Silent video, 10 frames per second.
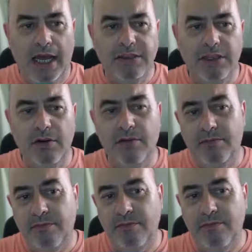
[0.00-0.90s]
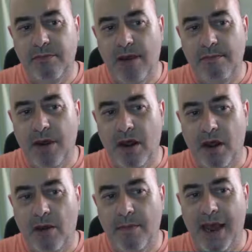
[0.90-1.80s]
So
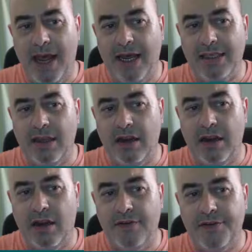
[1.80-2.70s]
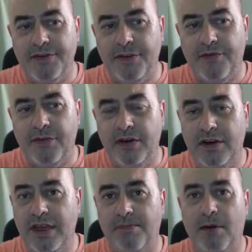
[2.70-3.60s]
memberhub has a lot of the stuff that you
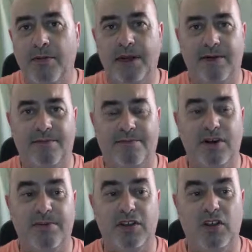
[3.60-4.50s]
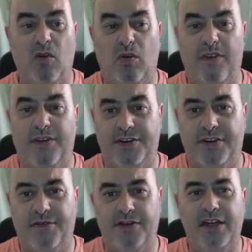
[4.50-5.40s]
need, probably pretty much all of the
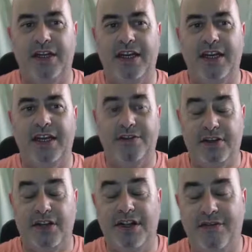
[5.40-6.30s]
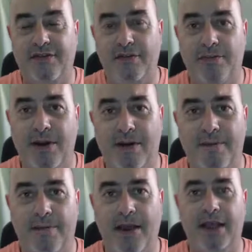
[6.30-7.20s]
stuff you need, certainly if you
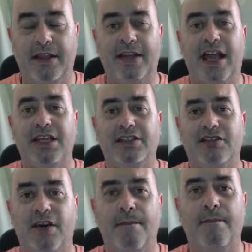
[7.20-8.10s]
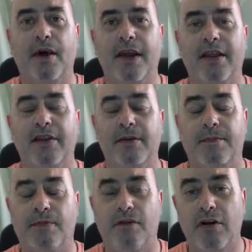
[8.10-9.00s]
pay the extra and buy the
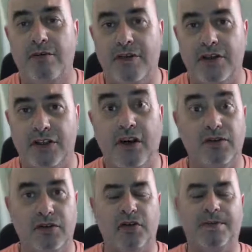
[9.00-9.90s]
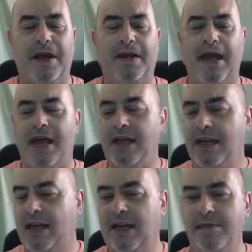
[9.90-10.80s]
pro version. I'll talk about that
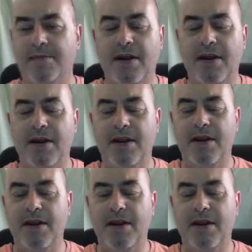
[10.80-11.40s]
in a minute.